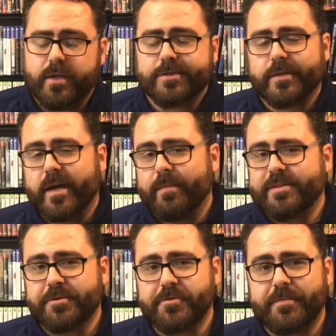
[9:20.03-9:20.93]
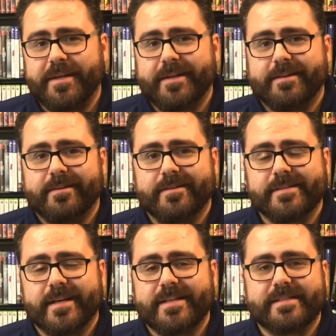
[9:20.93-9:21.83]
So yeah, on my social media
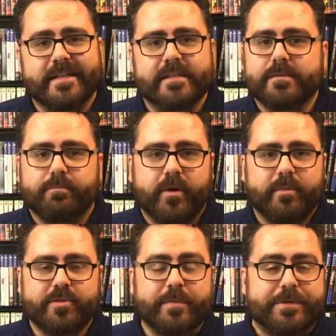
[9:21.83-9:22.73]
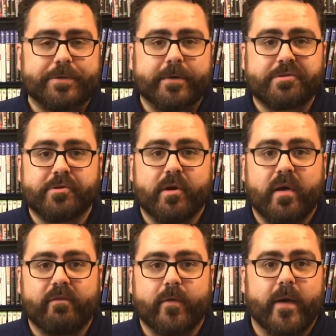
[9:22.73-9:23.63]
sites, it's pretty much Mr. Retro
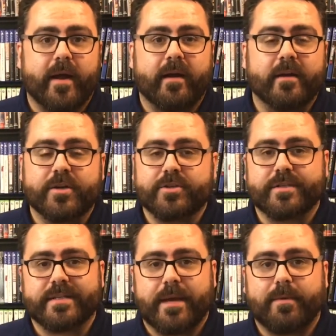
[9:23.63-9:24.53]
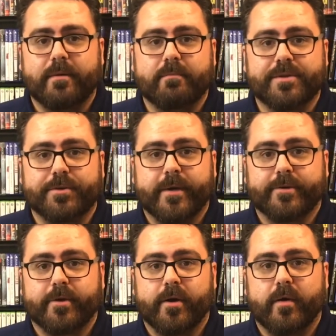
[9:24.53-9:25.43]
everywhere. Just type in Mr.
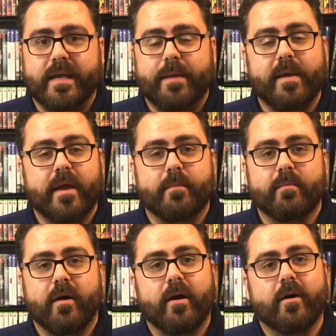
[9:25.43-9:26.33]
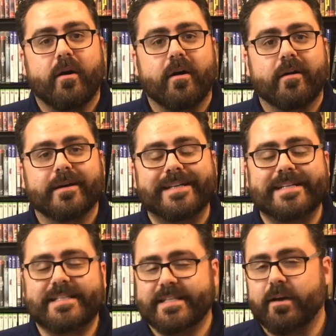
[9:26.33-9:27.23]
Retro,
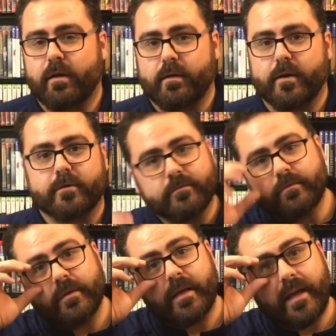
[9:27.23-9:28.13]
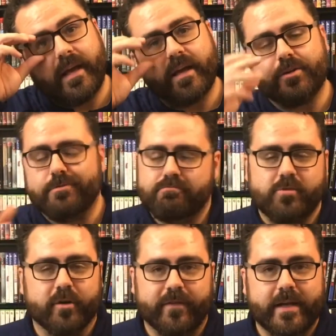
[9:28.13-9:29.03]
MMRRETRO, and
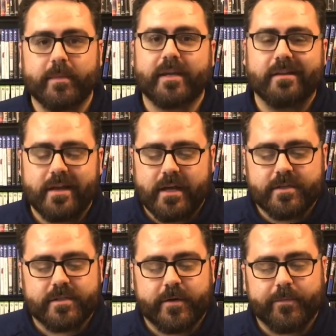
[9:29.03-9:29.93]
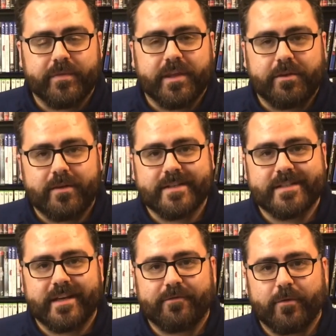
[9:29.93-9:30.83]
you'll find me. So thank you guys
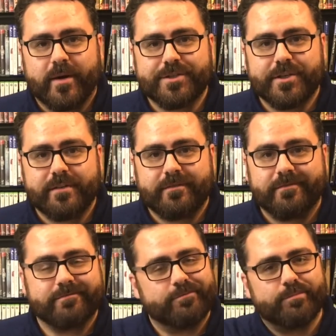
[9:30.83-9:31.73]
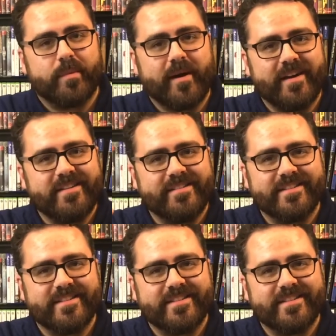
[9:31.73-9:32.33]
again for watching. Bye-bye.